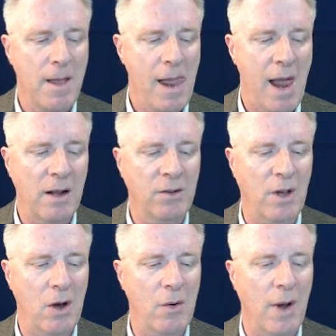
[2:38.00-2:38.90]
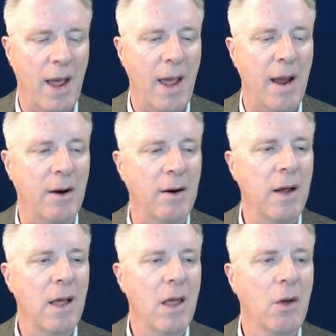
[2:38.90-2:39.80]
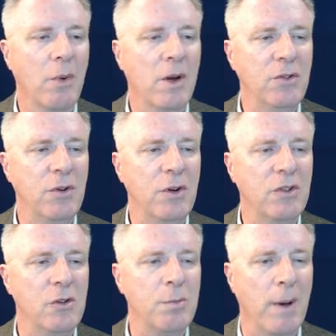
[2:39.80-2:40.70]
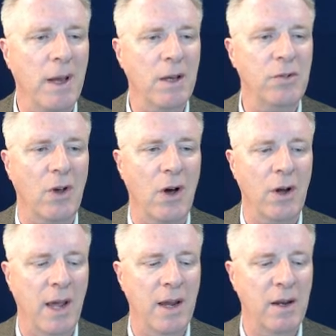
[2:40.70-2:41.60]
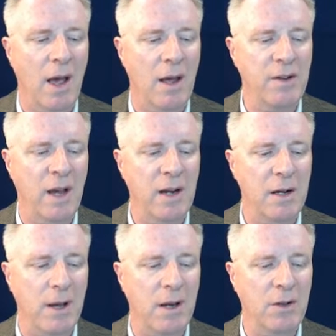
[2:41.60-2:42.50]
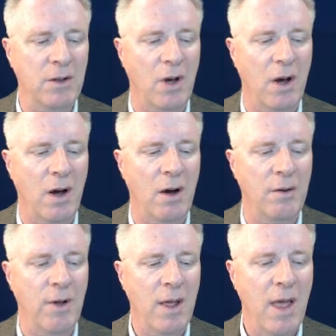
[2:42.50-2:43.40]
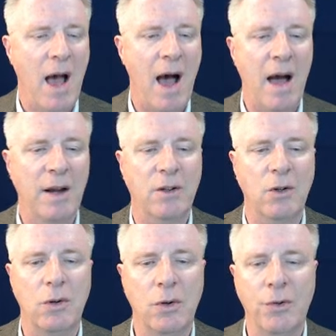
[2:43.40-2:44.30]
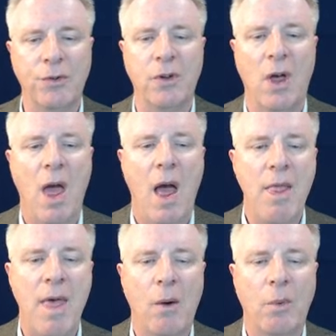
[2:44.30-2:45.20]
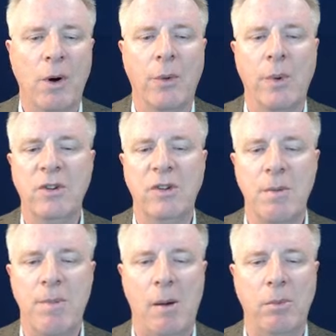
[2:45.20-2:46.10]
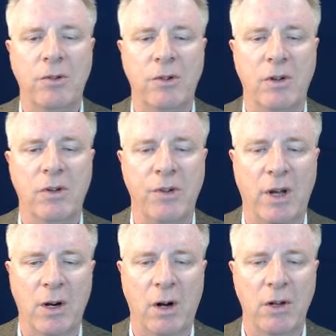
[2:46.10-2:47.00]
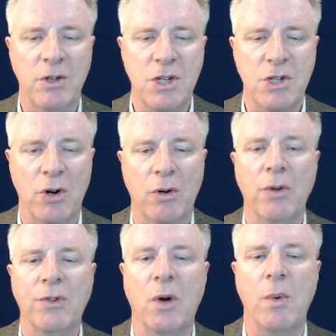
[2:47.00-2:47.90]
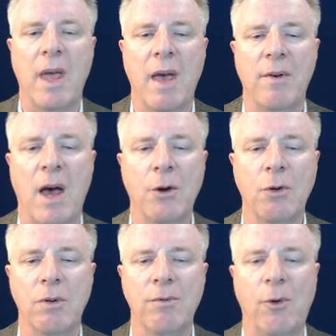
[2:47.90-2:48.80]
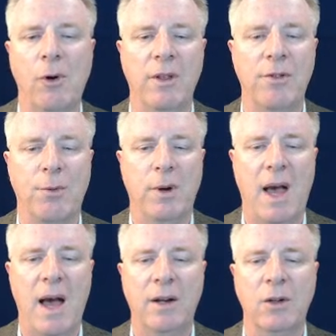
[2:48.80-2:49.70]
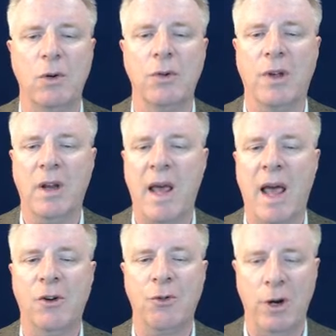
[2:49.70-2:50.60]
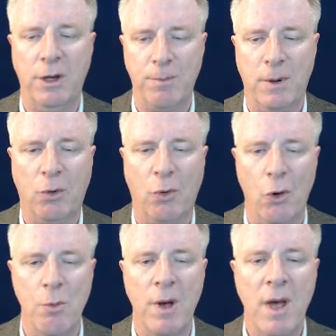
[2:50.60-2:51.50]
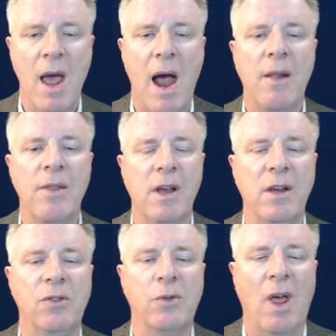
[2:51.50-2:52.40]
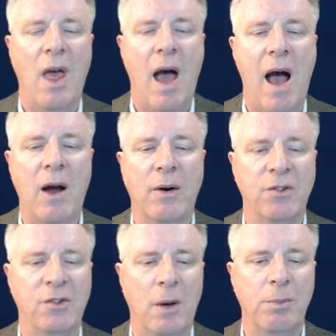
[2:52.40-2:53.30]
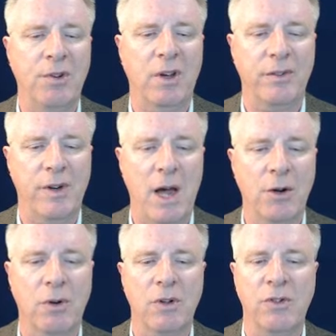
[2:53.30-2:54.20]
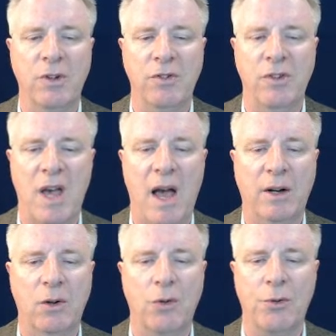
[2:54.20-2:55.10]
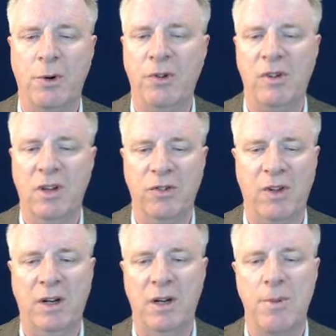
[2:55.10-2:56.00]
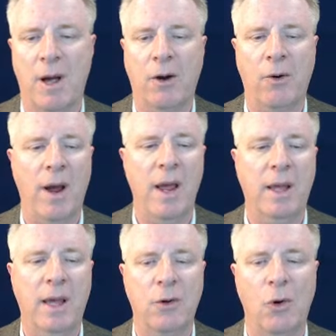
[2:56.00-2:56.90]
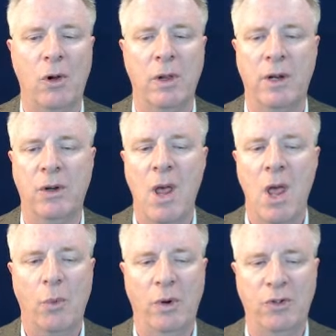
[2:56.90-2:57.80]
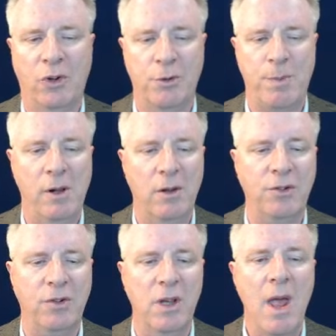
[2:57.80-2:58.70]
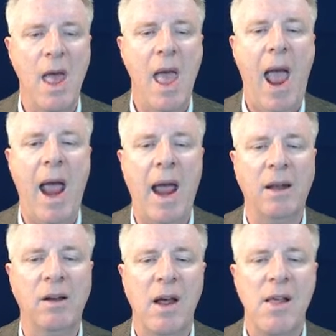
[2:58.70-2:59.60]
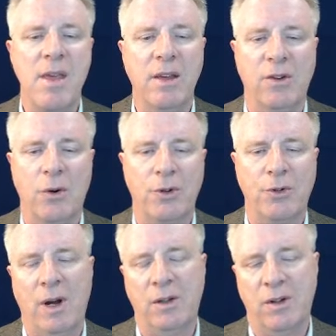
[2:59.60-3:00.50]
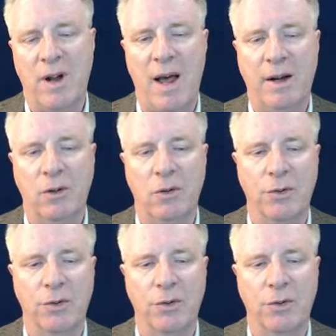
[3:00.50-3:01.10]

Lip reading: And so our research is based on a database of articles that were originally published in psychology journals. So we have 143 articles in our treatment group, and these are a subset of 160 articles recently studied by Craig et al. In Research Policy, and these are retracted articles